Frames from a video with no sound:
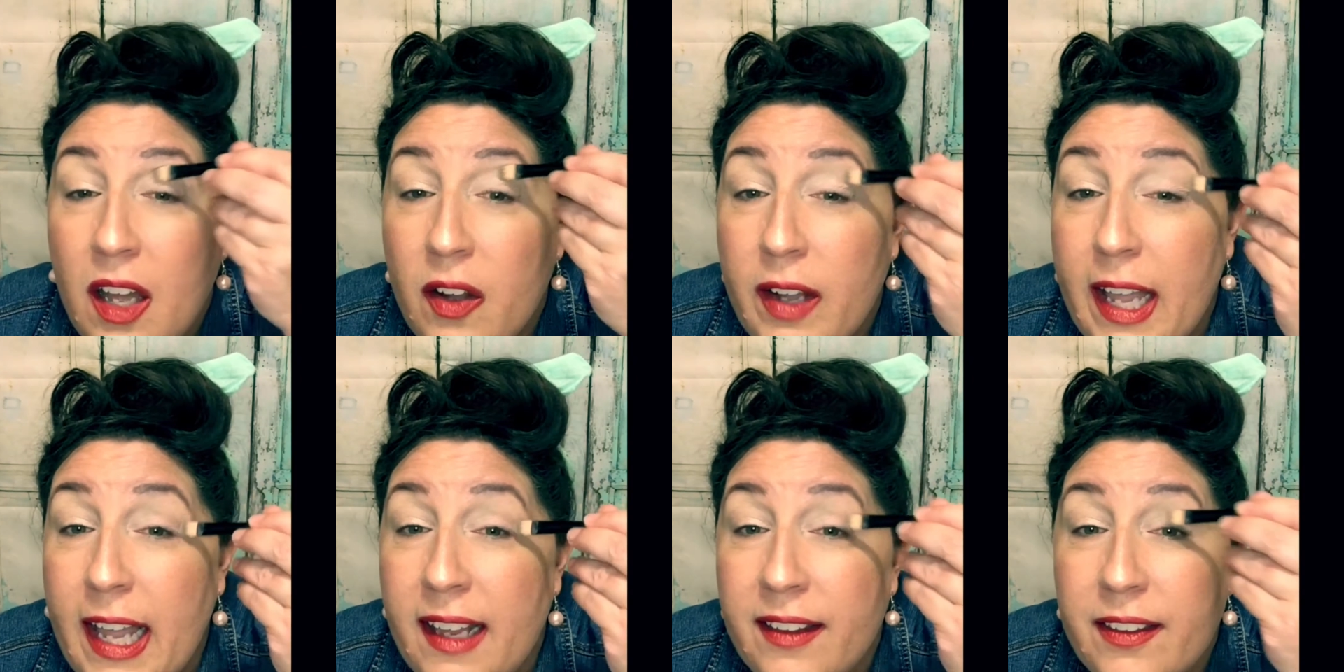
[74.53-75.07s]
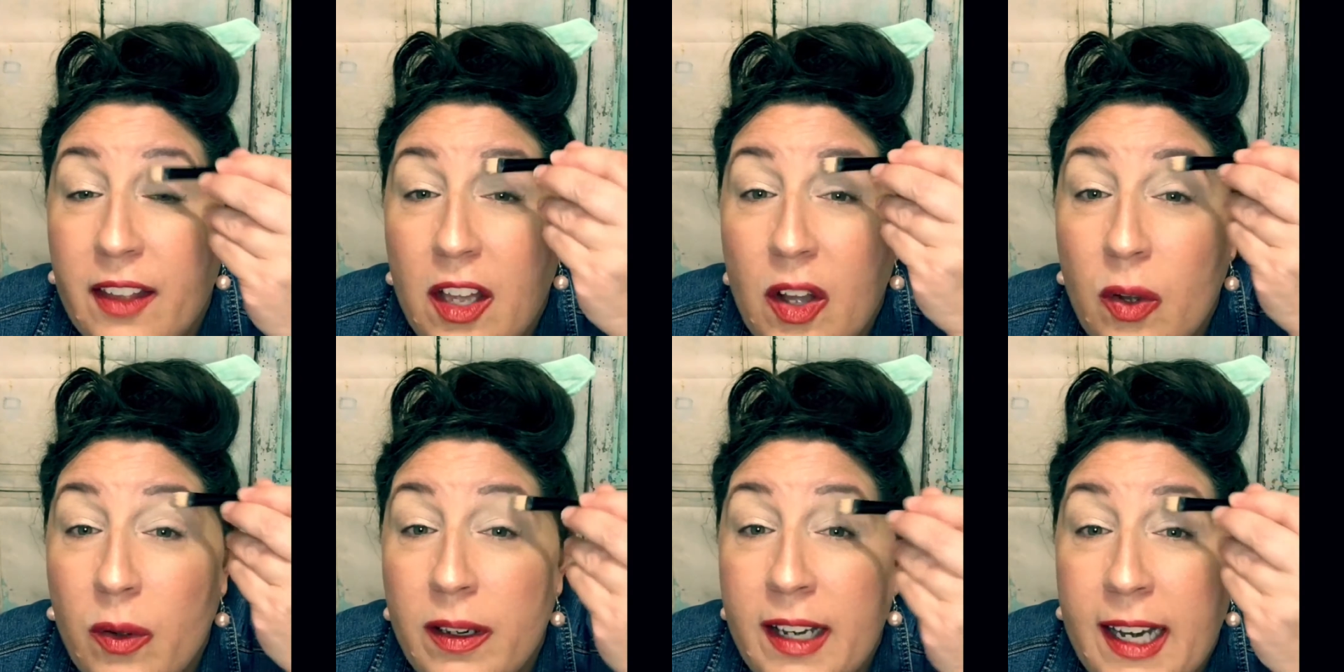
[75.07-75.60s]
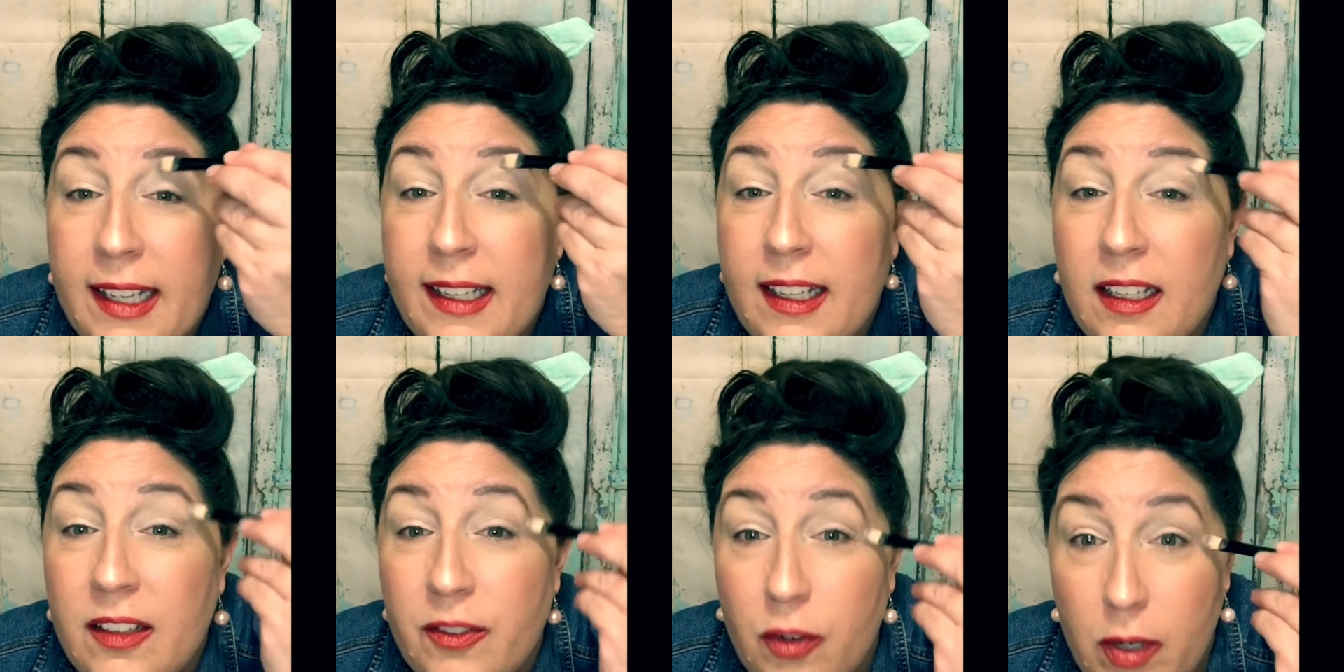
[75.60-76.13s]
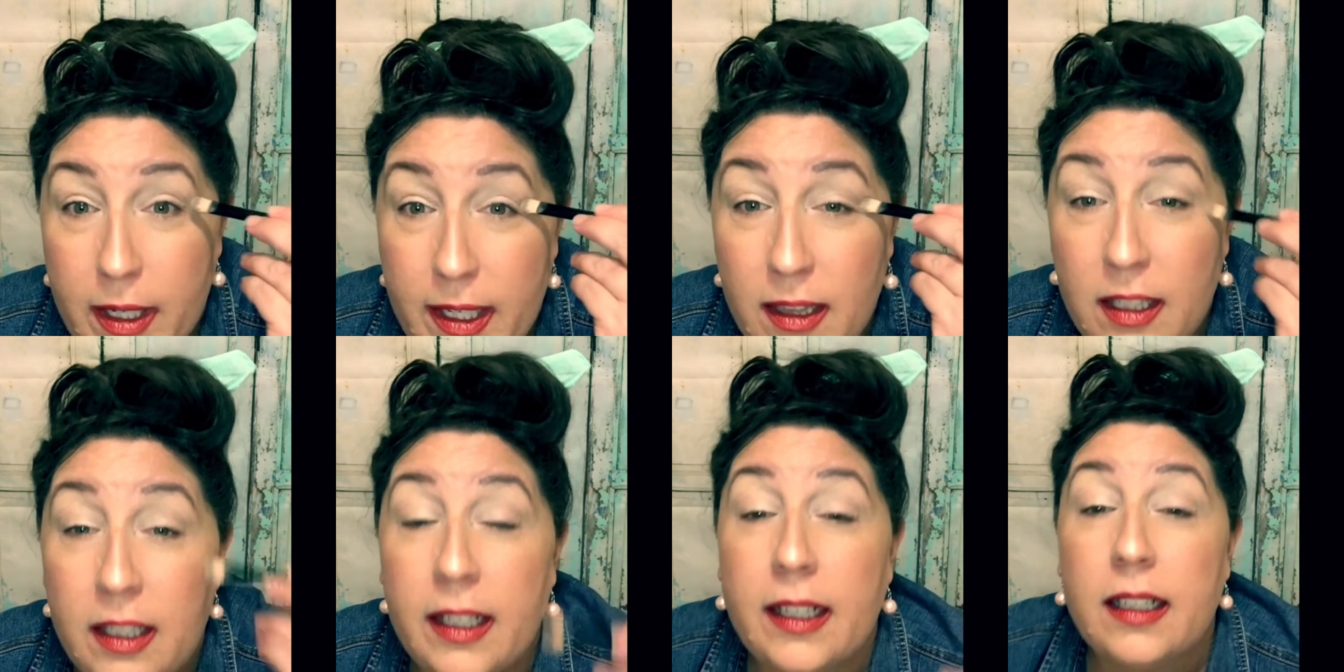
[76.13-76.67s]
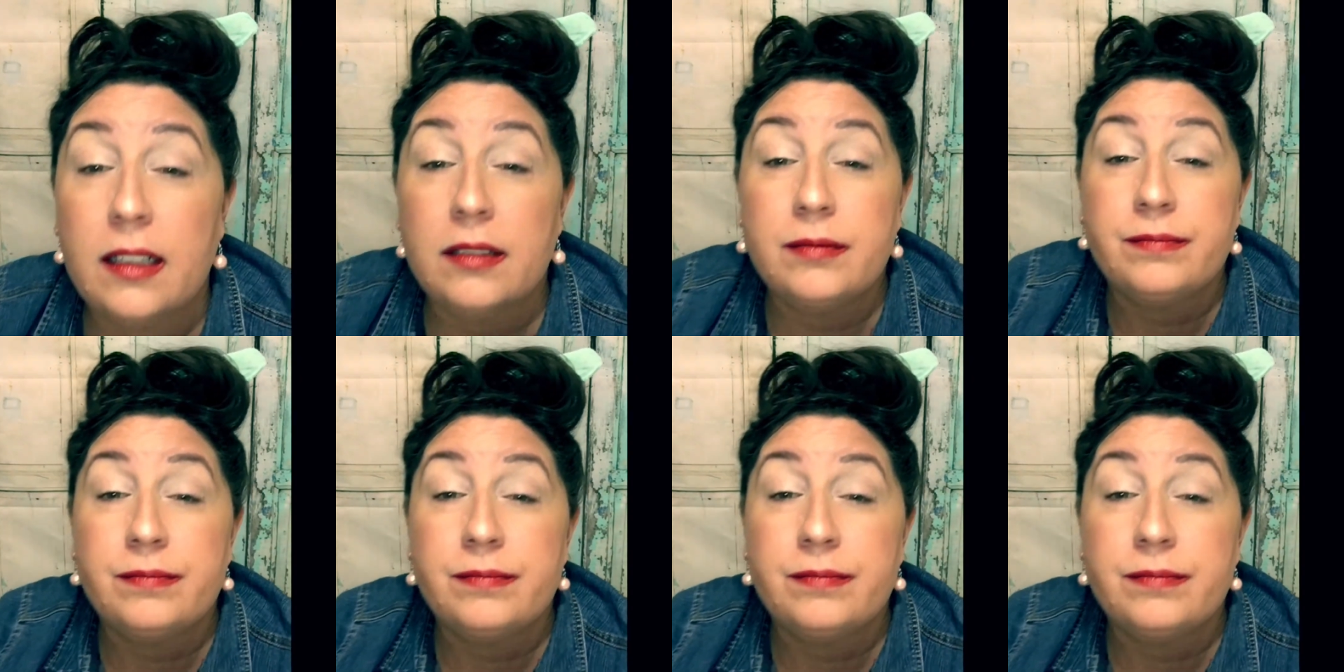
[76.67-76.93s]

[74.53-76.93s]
Okay, so 1940 look.